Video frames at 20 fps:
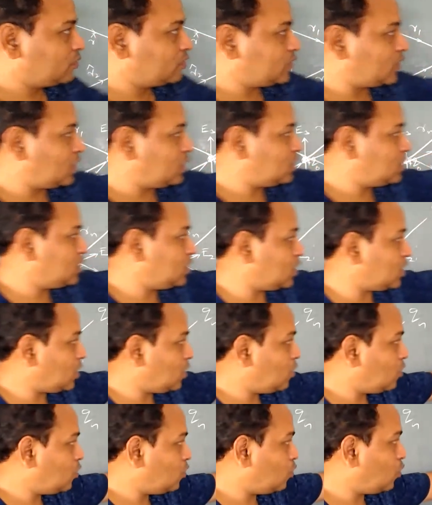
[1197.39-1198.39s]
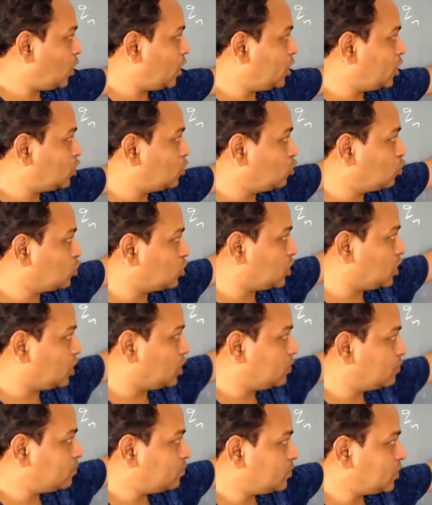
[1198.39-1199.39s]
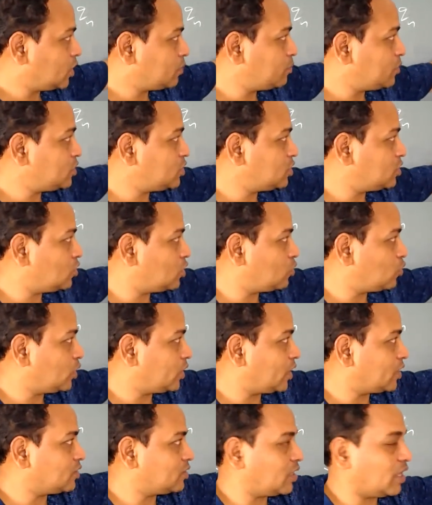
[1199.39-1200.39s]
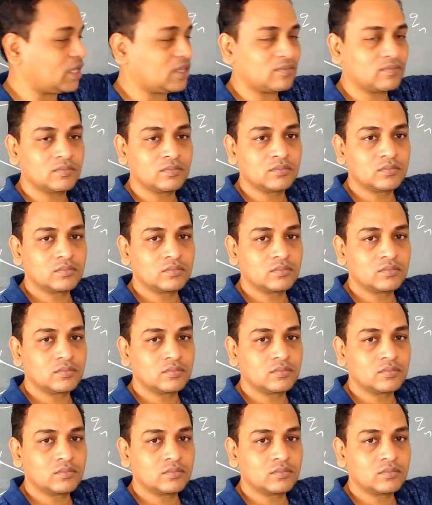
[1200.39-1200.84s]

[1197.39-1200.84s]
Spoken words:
then here 1, 2, 3. That means here we can take